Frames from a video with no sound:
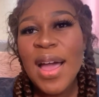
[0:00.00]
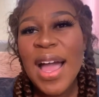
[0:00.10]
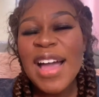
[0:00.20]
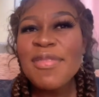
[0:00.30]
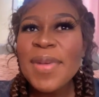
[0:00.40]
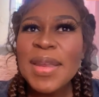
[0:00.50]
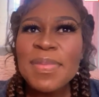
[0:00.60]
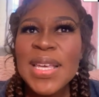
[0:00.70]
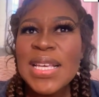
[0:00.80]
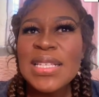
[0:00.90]
I've made
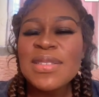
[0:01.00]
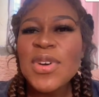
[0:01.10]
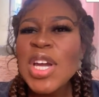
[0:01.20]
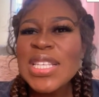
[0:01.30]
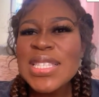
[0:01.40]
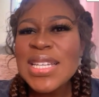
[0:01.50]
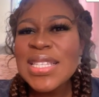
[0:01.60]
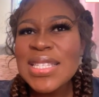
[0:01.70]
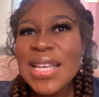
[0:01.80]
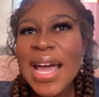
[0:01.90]
peace. For
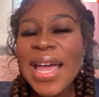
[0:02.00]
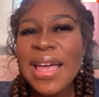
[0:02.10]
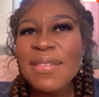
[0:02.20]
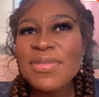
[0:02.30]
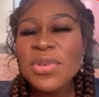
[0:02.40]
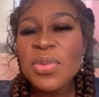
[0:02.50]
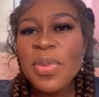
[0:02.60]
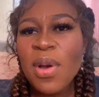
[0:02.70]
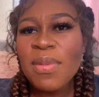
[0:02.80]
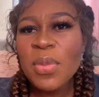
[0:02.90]
instance, I have no
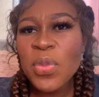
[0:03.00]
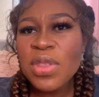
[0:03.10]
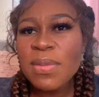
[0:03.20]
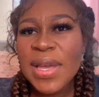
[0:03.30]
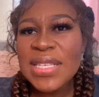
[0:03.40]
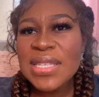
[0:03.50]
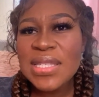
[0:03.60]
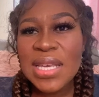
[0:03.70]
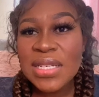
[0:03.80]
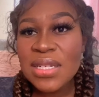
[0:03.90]
problem with my
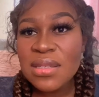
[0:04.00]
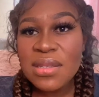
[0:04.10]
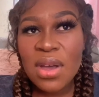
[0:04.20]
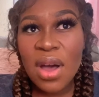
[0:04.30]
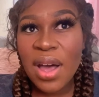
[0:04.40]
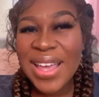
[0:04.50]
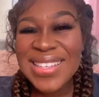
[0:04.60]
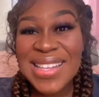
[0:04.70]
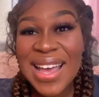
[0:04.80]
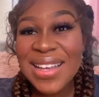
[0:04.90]
C-section scar,
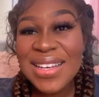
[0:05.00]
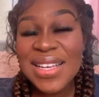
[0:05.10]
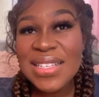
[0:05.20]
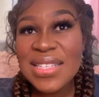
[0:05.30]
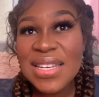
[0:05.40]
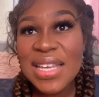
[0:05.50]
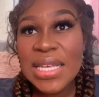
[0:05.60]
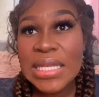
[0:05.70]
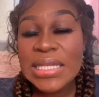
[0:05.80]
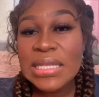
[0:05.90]
as ugly as it
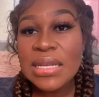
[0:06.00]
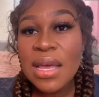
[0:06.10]
is.